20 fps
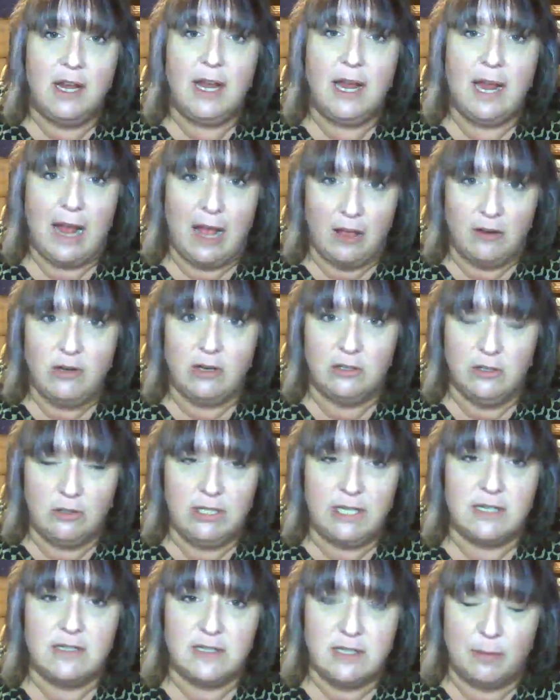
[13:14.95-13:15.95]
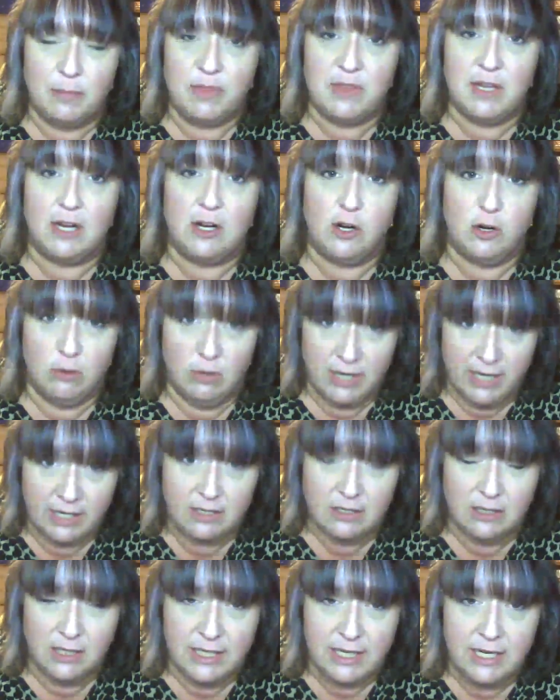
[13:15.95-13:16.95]
how to look at something
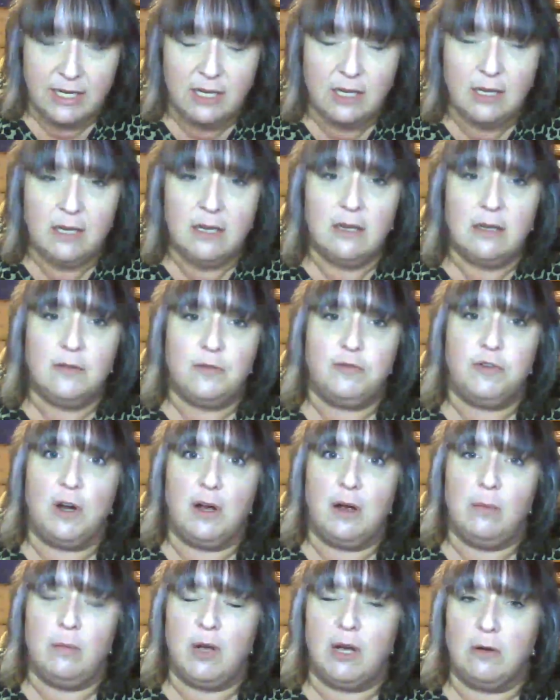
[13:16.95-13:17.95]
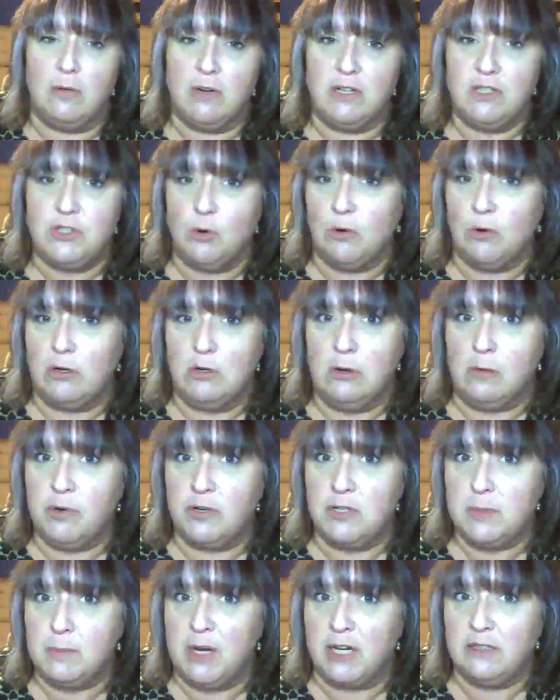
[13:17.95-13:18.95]
critically from a rhetorical
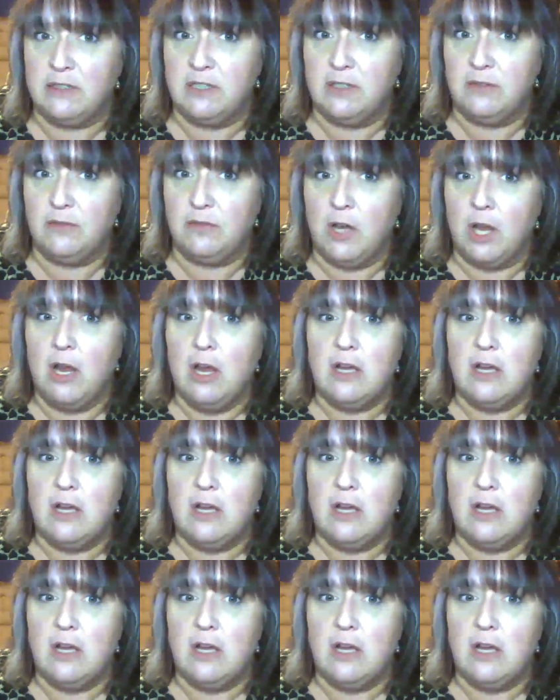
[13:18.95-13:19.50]
perspective.